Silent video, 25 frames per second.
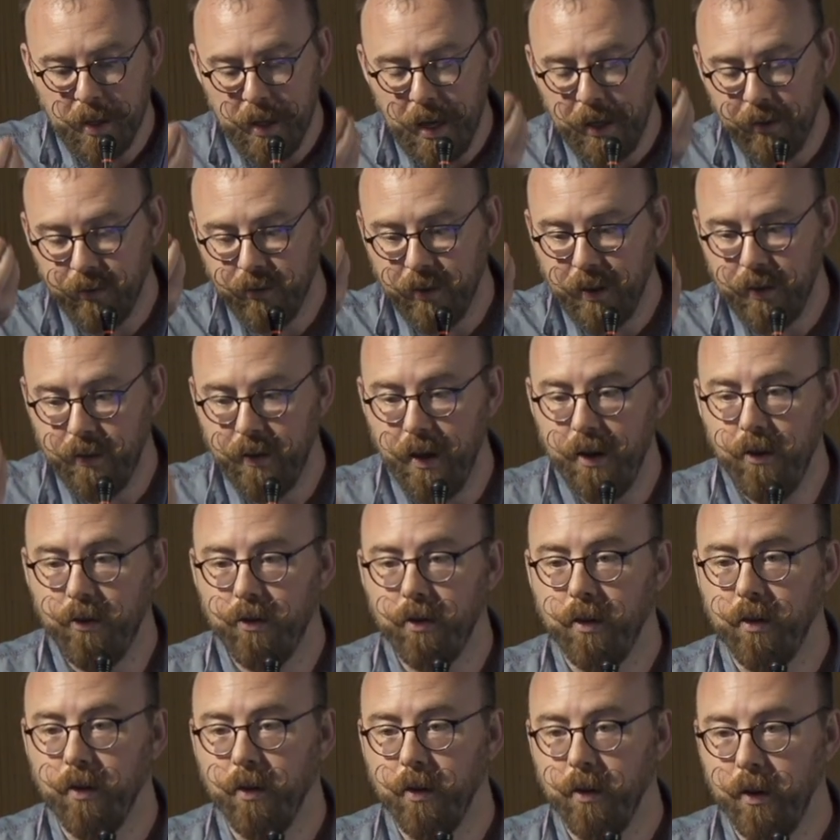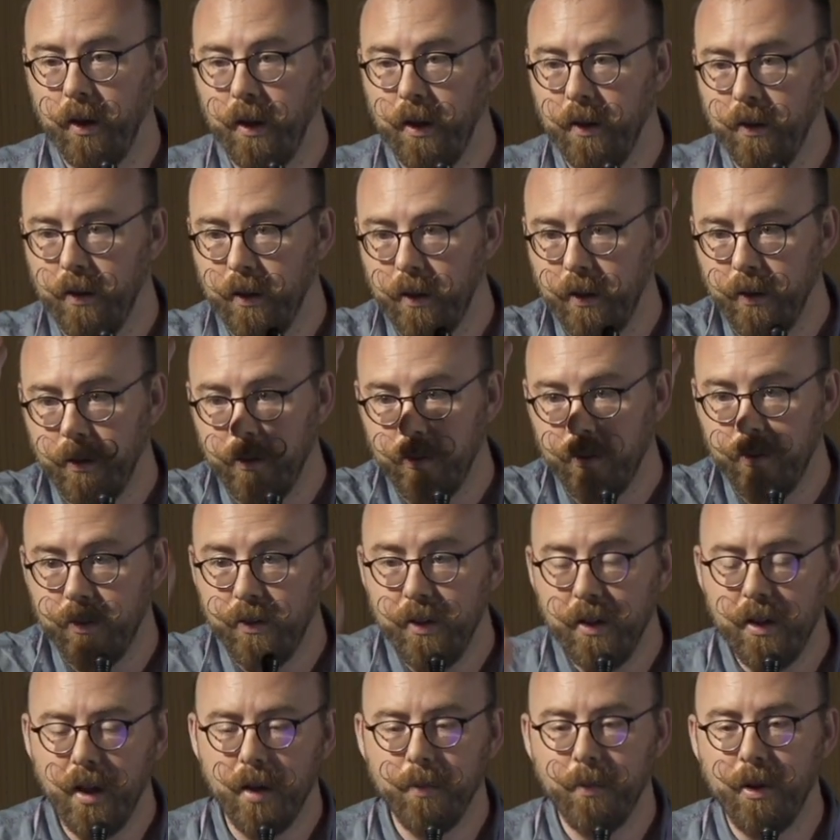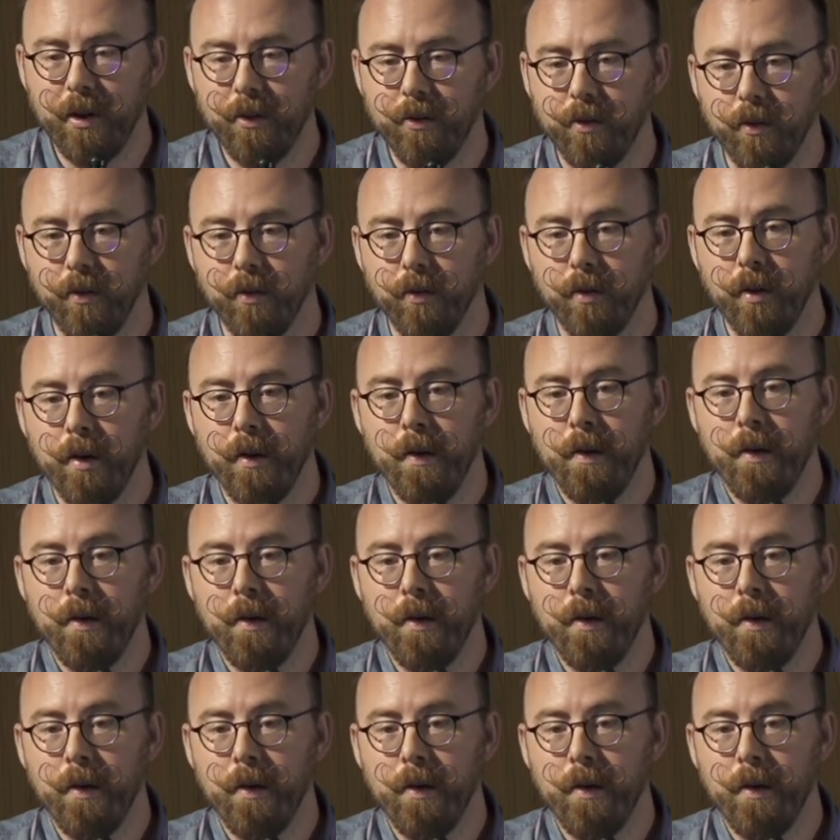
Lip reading: excitation in the Z dimension